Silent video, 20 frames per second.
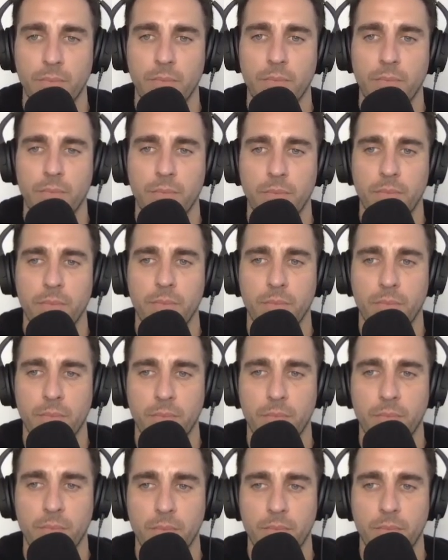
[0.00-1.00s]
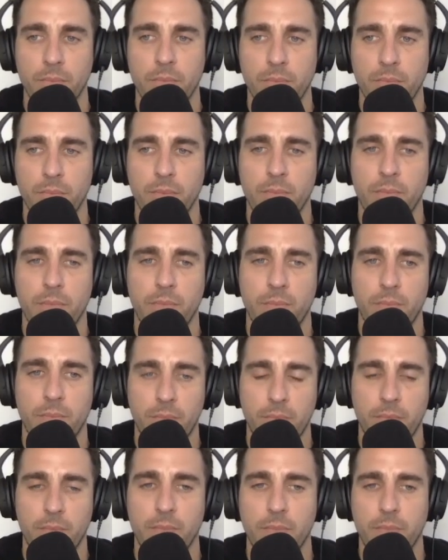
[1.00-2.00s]

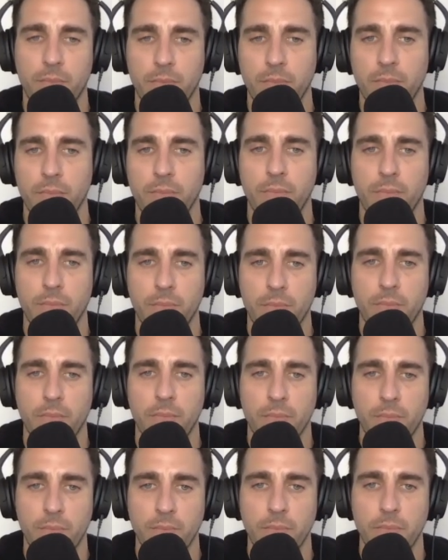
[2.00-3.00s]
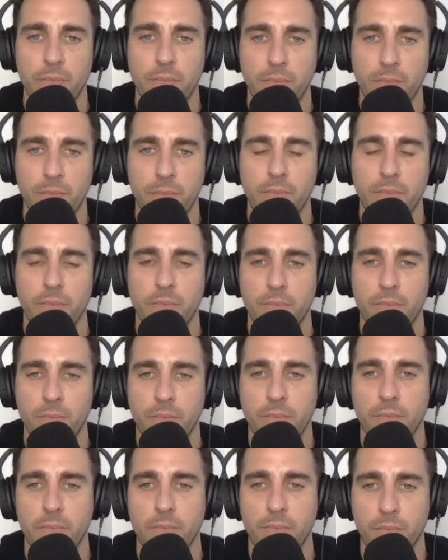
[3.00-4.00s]

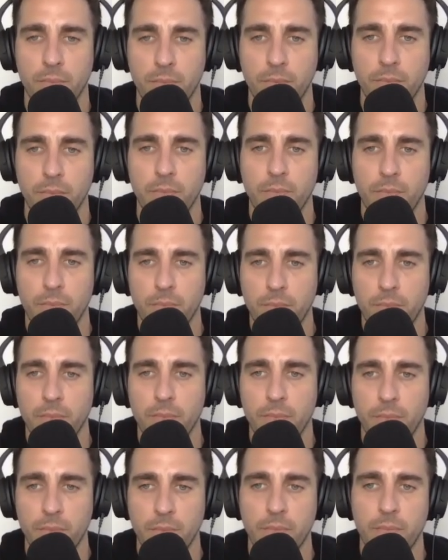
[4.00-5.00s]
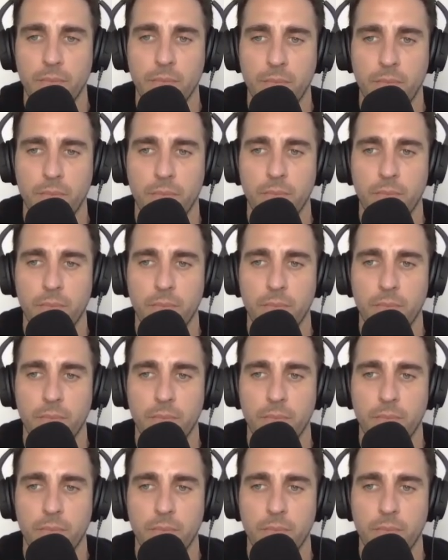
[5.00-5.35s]
(not speaking)